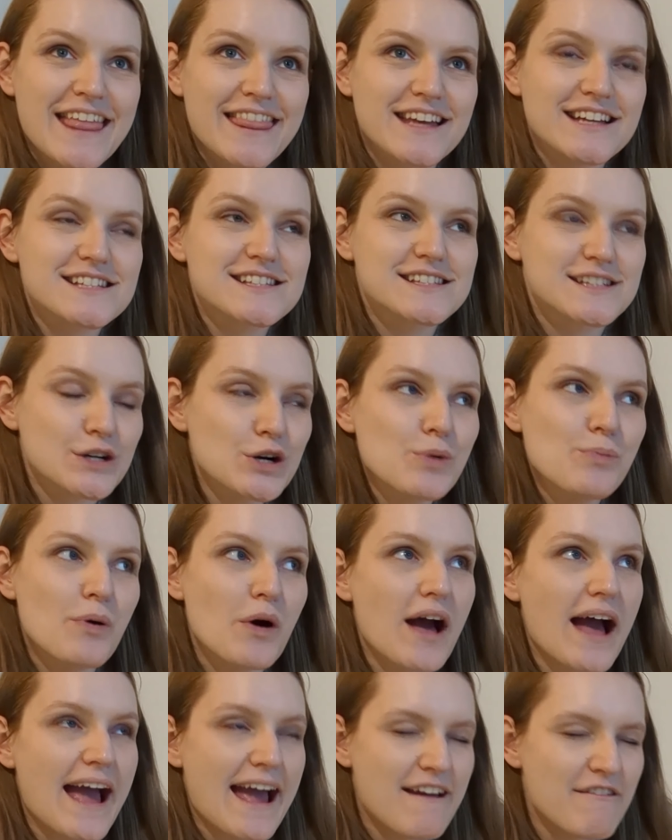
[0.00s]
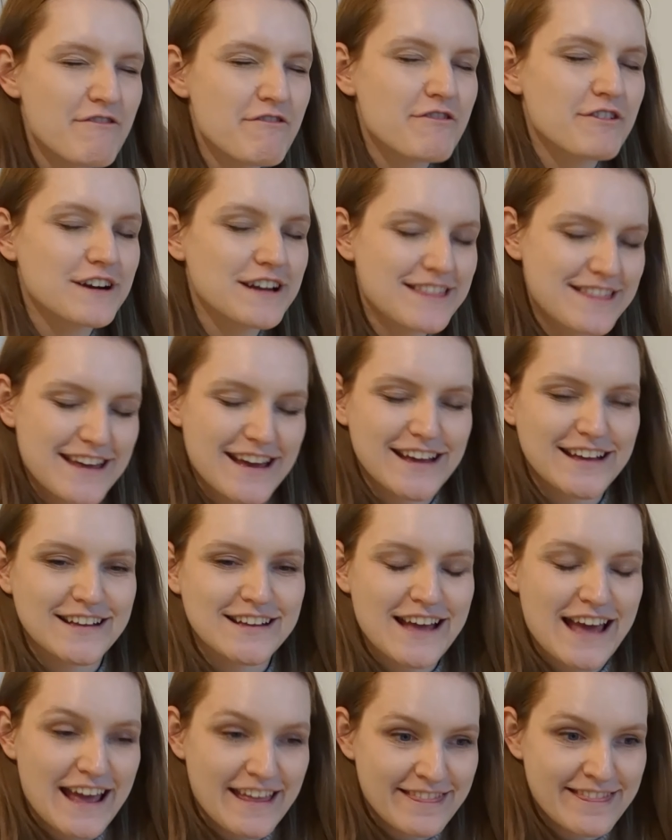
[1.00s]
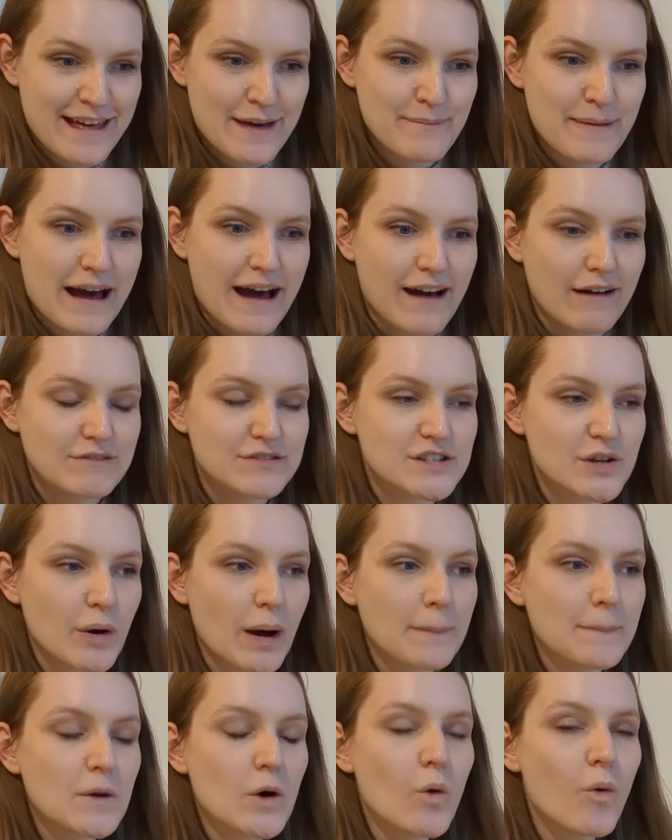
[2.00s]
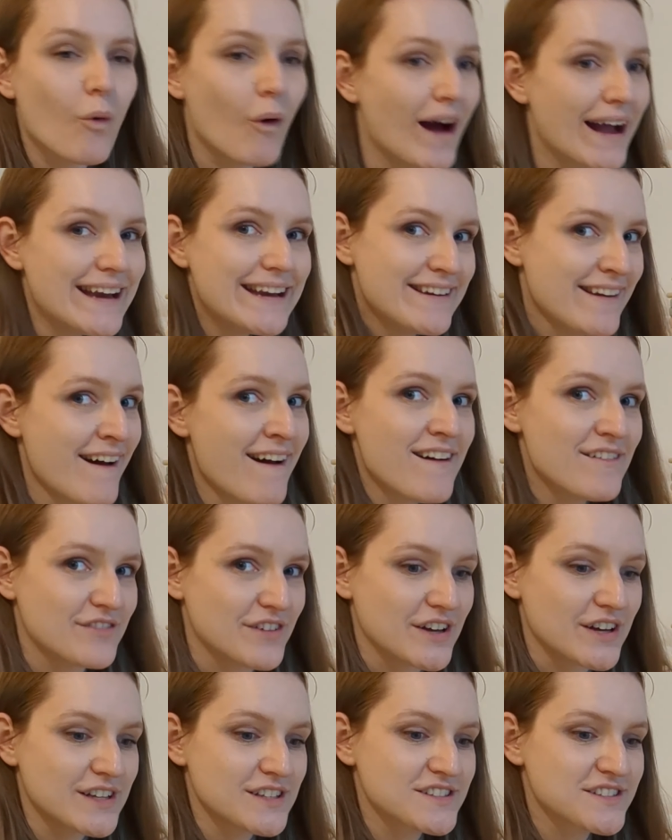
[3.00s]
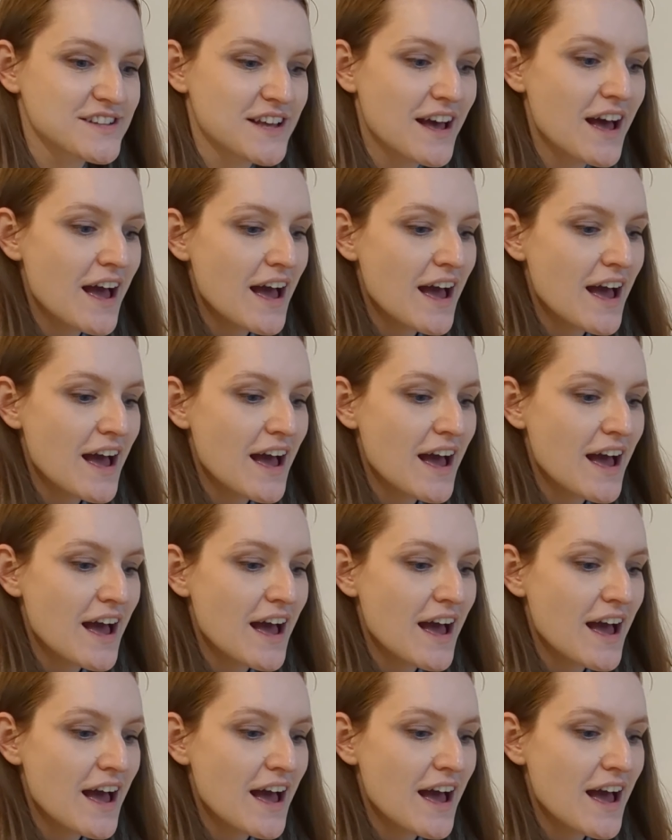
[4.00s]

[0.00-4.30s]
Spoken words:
they still put everything in their mouth. So I'm quite nervous